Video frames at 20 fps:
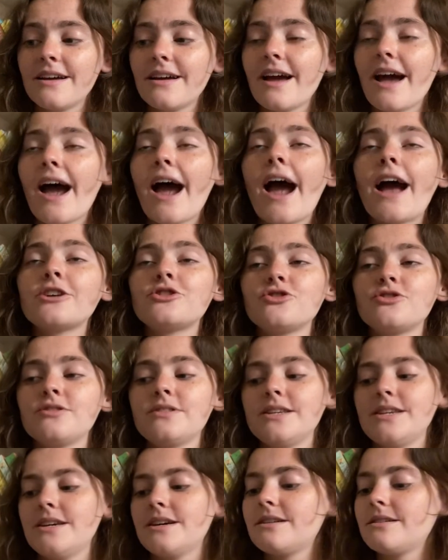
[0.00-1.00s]

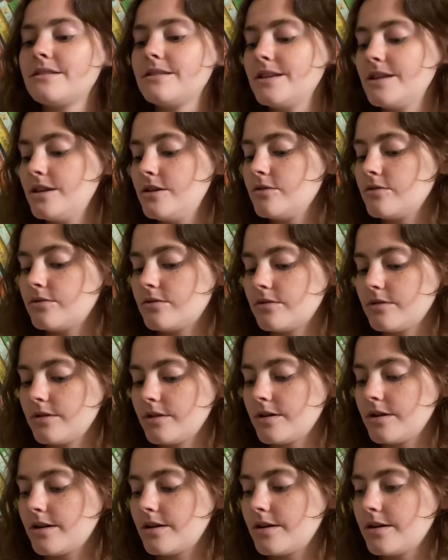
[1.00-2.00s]
Actually
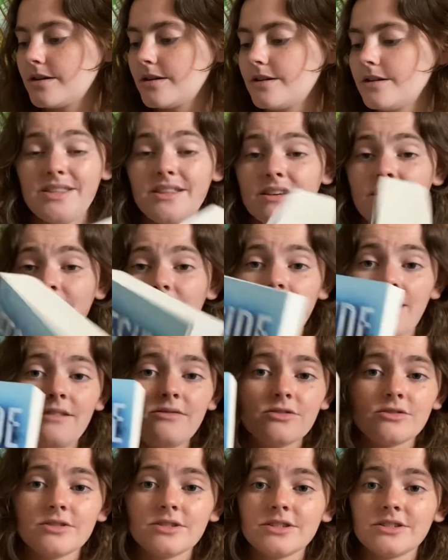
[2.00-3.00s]
illegal. The
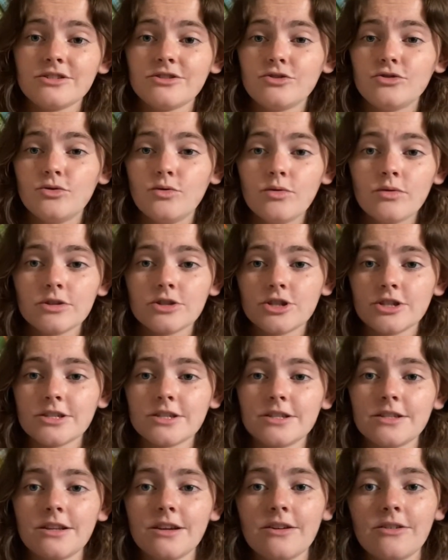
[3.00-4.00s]
cover is
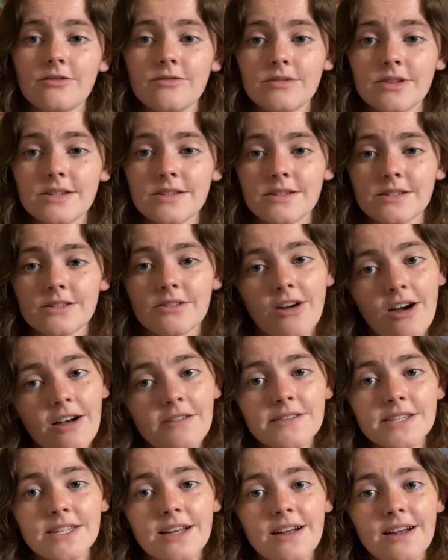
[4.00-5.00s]
gorgeous though. This is
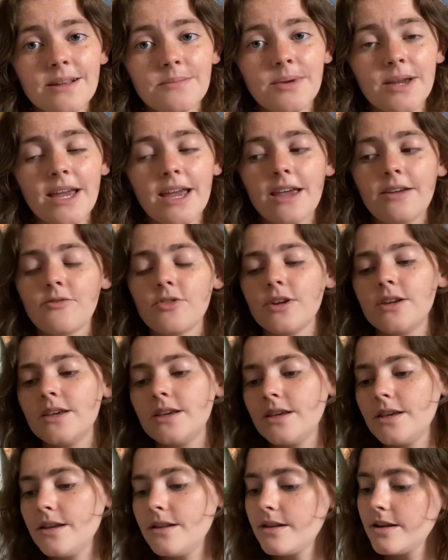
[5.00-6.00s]
Offside by Avery
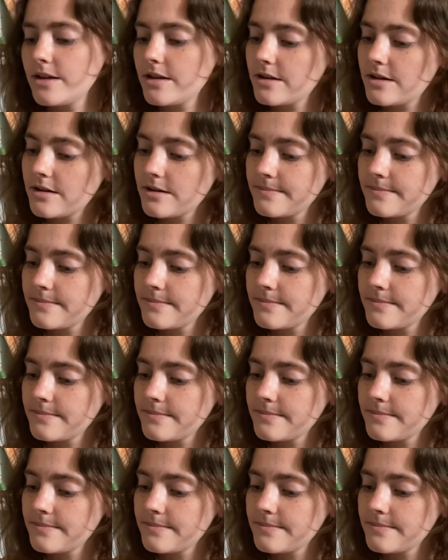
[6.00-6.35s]
Keelan.